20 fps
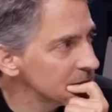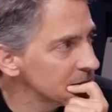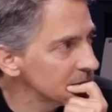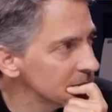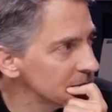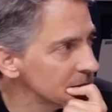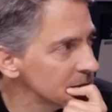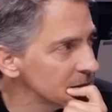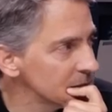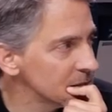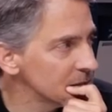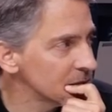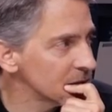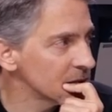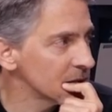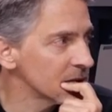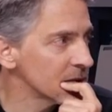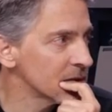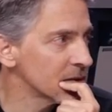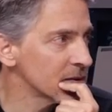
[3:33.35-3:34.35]

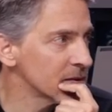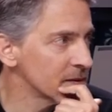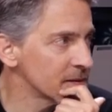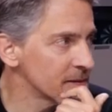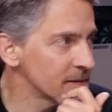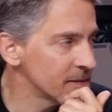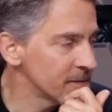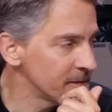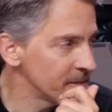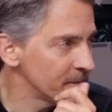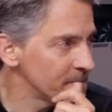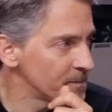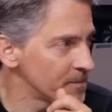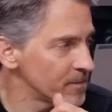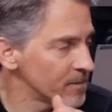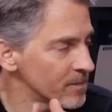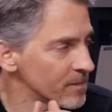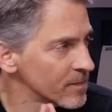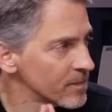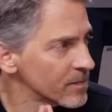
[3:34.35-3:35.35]

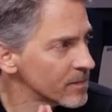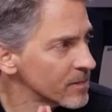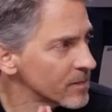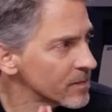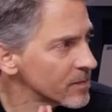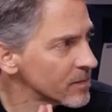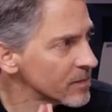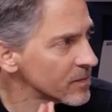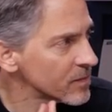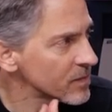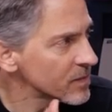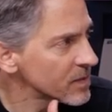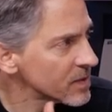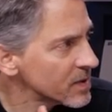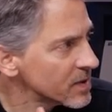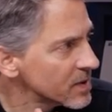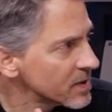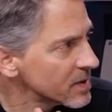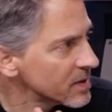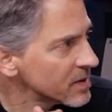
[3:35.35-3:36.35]

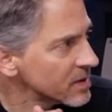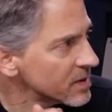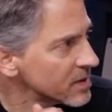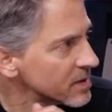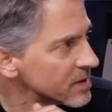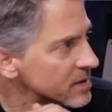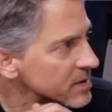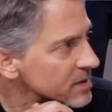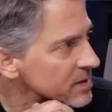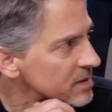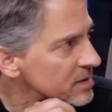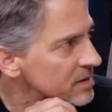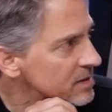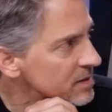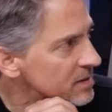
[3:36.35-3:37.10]
[no speech]